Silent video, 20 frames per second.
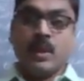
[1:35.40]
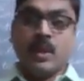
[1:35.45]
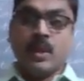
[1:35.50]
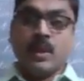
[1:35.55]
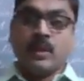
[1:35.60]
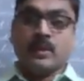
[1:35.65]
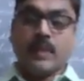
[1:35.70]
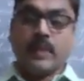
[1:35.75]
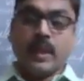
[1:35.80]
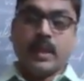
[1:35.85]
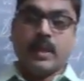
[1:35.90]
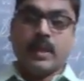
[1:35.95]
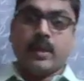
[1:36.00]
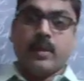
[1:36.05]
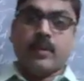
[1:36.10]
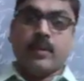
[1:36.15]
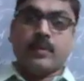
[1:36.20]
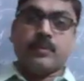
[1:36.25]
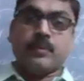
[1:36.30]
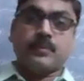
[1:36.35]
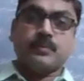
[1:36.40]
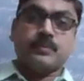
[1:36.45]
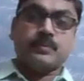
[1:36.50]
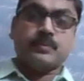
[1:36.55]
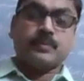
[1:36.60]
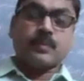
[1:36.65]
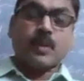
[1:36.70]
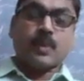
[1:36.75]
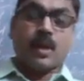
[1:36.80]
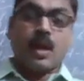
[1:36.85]
See,
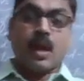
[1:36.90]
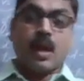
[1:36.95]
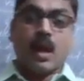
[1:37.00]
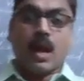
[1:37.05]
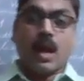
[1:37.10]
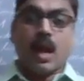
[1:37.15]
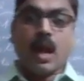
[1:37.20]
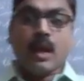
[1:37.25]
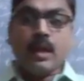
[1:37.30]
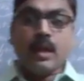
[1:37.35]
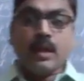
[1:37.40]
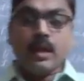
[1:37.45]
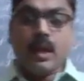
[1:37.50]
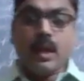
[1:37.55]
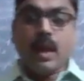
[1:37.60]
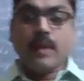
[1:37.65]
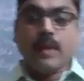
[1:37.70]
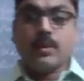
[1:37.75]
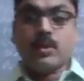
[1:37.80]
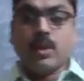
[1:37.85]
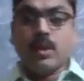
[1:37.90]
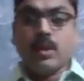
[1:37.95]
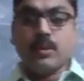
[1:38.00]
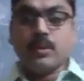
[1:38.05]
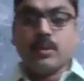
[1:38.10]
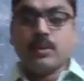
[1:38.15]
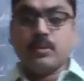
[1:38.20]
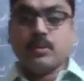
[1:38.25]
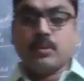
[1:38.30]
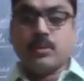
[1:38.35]
already I told
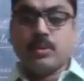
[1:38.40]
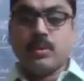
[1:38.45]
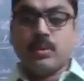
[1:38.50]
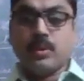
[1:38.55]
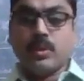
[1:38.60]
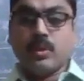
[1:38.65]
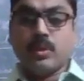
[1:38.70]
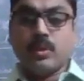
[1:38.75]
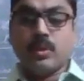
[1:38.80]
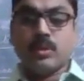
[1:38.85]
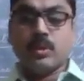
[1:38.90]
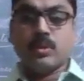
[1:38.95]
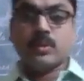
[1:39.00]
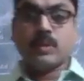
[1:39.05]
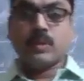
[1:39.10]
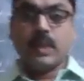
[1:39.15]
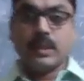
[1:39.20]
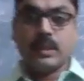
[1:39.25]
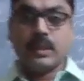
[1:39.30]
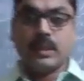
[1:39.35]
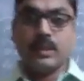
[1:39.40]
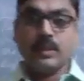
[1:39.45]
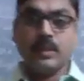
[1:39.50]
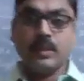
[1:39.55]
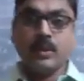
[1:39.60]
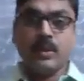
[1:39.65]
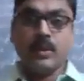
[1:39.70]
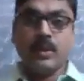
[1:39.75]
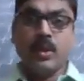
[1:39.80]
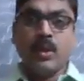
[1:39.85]
you that
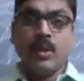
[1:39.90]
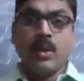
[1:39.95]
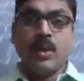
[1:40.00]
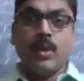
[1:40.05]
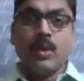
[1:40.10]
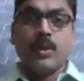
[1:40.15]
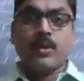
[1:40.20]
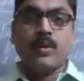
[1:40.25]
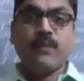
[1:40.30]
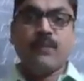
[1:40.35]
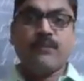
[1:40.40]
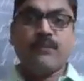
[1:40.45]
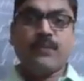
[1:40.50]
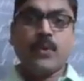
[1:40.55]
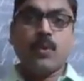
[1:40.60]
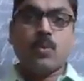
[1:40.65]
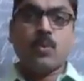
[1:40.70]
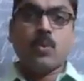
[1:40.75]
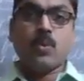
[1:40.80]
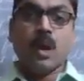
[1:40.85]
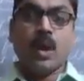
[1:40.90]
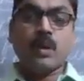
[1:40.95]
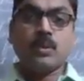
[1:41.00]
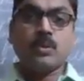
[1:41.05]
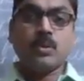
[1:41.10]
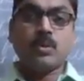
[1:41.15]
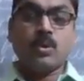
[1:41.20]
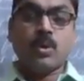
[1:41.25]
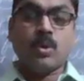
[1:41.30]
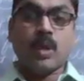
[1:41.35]
if you
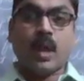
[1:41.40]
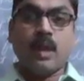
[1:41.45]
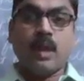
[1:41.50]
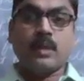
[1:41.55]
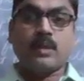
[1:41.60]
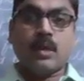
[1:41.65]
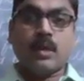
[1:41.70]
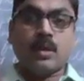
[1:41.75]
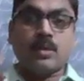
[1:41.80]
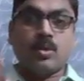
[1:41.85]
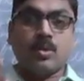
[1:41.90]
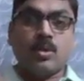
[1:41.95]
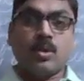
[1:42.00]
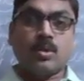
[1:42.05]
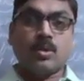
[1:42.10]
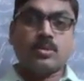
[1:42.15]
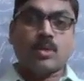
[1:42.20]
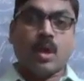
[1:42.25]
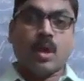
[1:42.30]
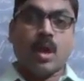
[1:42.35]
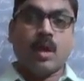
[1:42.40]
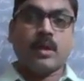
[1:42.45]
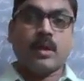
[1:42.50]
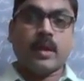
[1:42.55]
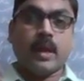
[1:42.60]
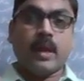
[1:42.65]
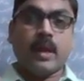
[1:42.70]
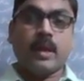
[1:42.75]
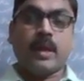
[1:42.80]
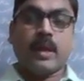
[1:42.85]
want to write the notes
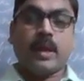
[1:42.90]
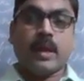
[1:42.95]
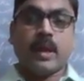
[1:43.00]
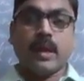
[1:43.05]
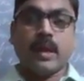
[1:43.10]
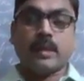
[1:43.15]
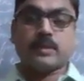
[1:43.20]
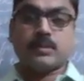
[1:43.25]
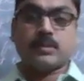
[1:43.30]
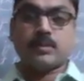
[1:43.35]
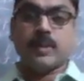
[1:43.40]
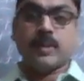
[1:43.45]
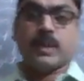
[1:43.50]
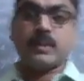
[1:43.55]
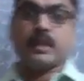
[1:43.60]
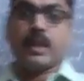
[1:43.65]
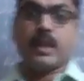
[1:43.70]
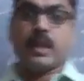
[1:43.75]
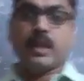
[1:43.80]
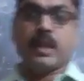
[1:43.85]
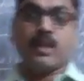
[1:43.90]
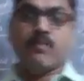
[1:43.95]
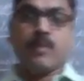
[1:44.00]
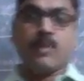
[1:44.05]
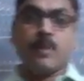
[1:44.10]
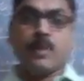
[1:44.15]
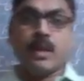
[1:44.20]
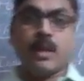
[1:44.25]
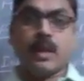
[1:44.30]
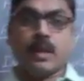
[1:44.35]
on any case, means any
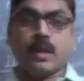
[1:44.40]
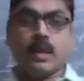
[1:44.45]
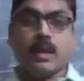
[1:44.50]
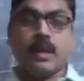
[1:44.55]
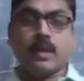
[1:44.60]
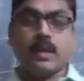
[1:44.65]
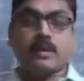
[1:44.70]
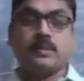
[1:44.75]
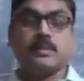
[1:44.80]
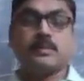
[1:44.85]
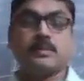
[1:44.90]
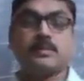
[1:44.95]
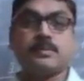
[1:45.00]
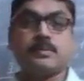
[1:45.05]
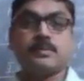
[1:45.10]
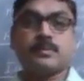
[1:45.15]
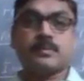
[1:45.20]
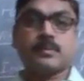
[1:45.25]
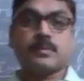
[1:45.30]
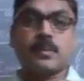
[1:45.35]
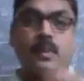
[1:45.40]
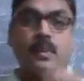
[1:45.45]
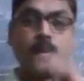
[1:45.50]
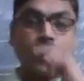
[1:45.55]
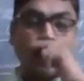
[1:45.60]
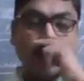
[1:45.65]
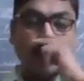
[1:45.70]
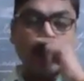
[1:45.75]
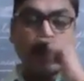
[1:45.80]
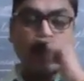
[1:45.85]
familiar case
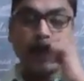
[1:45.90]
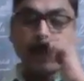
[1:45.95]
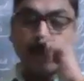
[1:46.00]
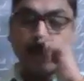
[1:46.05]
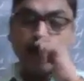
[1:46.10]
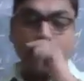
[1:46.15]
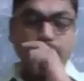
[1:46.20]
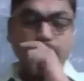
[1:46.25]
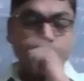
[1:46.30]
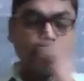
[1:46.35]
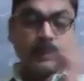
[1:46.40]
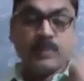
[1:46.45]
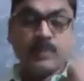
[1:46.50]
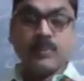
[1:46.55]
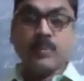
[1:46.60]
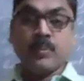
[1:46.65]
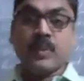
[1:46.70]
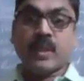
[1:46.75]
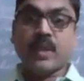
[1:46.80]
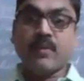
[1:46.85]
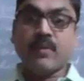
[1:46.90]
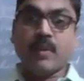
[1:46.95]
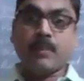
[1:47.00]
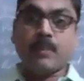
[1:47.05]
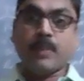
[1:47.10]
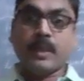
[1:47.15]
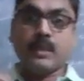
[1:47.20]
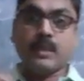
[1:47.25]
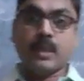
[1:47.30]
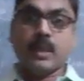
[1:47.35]
or any case
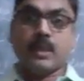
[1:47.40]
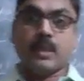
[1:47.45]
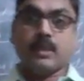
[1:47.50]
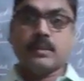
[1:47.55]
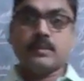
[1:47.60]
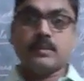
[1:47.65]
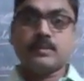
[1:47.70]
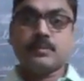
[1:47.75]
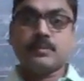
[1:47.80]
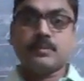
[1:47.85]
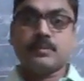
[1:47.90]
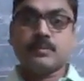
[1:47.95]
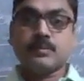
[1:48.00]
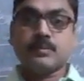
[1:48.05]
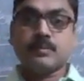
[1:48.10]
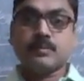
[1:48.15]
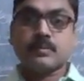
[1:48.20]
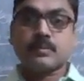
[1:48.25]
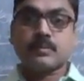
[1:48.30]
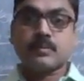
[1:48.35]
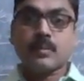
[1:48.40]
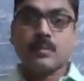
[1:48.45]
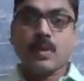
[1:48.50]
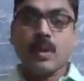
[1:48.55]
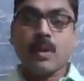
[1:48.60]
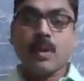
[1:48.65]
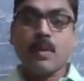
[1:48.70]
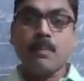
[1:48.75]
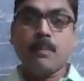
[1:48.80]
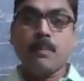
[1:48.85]
given by the
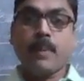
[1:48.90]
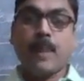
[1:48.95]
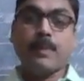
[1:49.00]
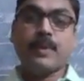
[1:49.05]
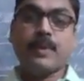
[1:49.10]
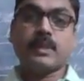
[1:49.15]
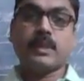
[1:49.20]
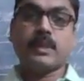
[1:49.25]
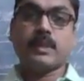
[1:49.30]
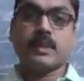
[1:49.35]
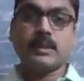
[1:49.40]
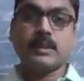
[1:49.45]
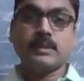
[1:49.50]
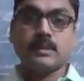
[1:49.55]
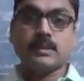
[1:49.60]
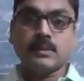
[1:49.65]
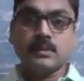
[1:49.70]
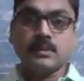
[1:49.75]
paper setters